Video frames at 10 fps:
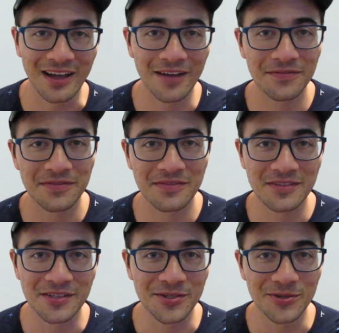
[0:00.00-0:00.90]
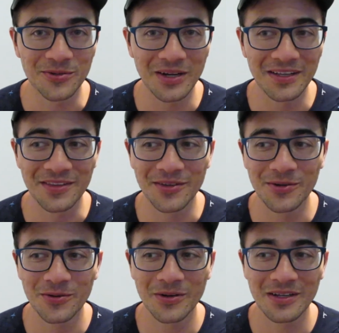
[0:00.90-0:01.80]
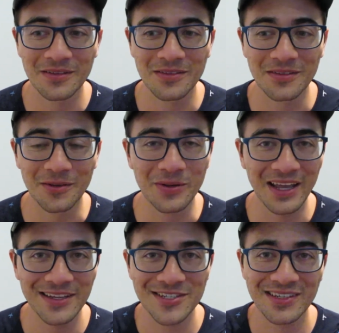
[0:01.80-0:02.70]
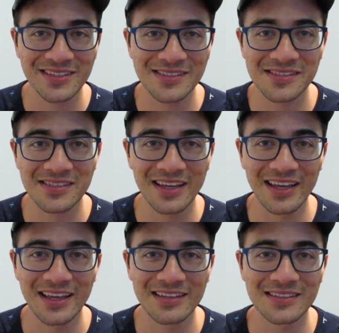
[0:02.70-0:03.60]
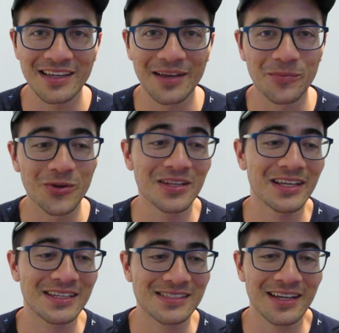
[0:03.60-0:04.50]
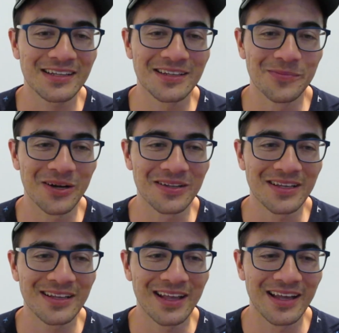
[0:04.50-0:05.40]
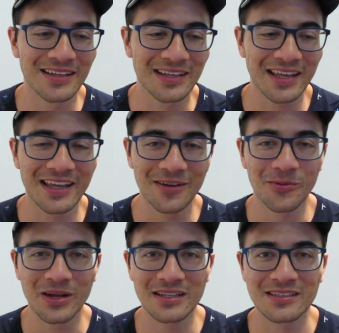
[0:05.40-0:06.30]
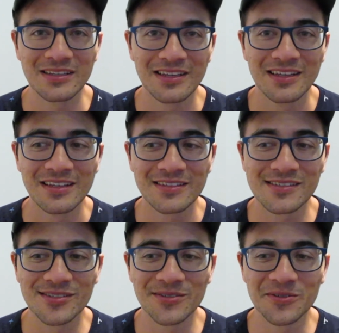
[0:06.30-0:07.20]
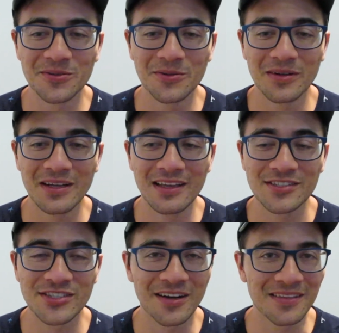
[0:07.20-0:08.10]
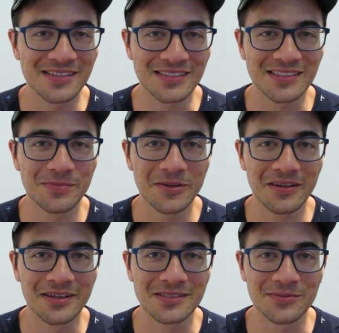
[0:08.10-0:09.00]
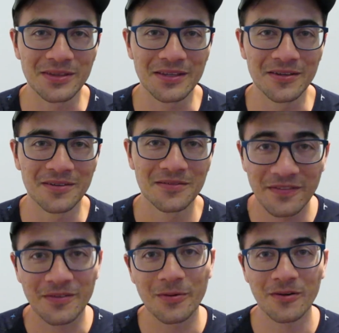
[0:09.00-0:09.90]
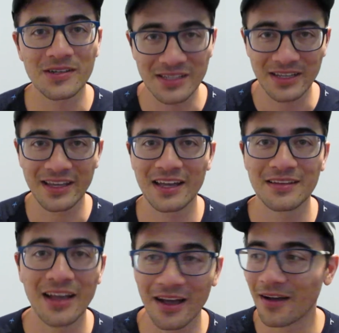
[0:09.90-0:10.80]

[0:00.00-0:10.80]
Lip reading: off to new locations, and I'm really excited about it, and I can't wait to share this experience with you. Of course, again,